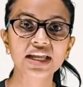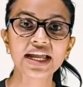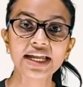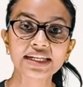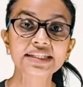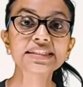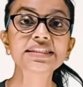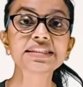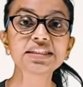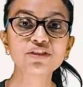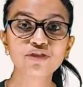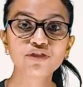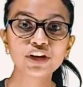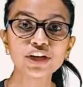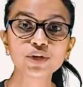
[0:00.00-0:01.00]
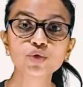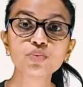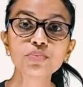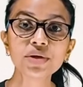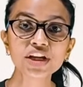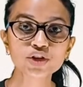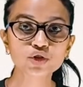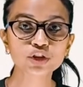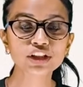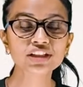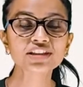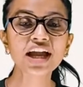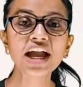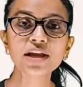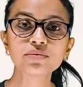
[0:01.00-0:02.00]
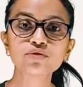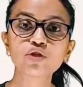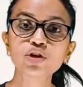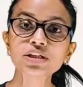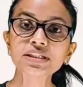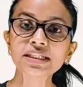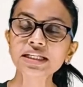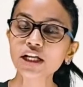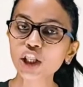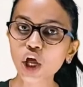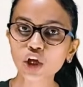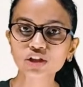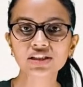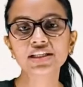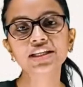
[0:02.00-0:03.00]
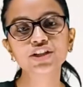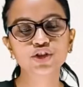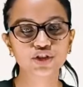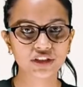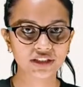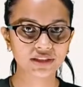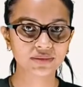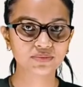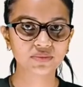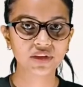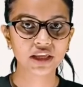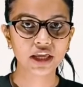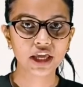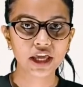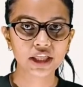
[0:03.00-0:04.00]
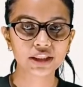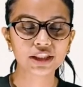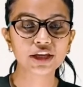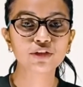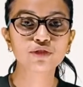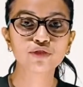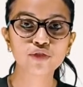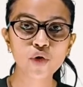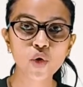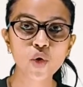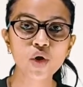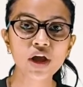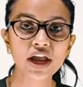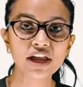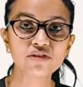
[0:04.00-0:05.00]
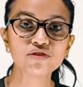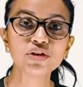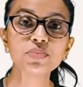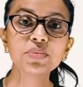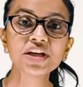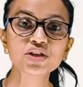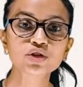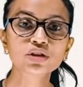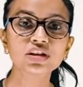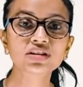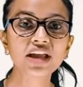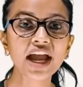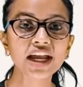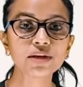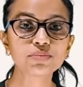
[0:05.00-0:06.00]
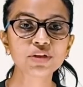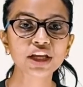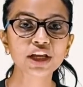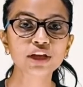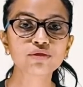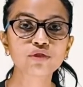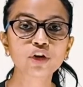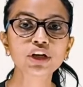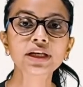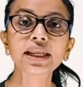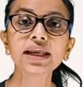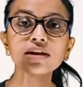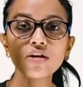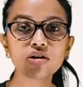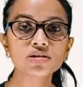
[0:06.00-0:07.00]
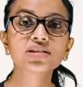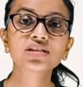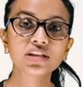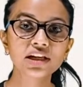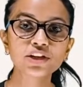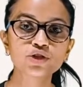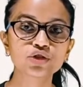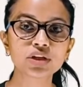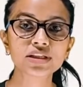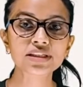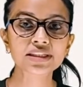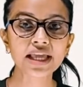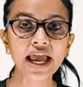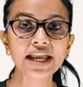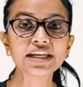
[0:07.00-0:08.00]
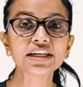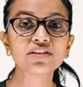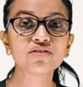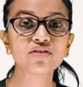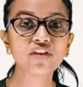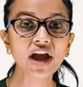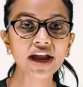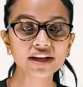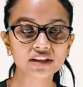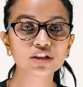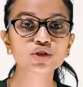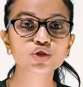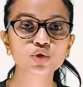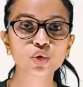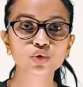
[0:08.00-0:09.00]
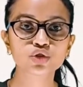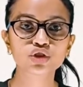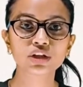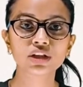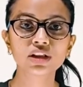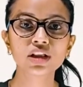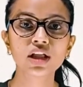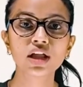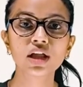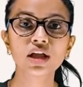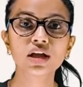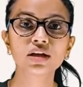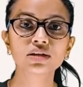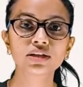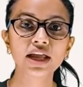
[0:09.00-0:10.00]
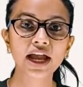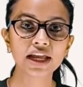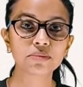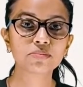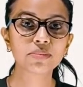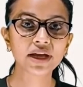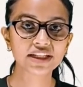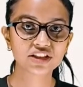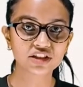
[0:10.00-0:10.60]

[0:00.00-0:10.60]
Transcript: It is different to measure the time for a single oscillation. Therefore, if we measure the time taken for 10 oscillations and divide the total time by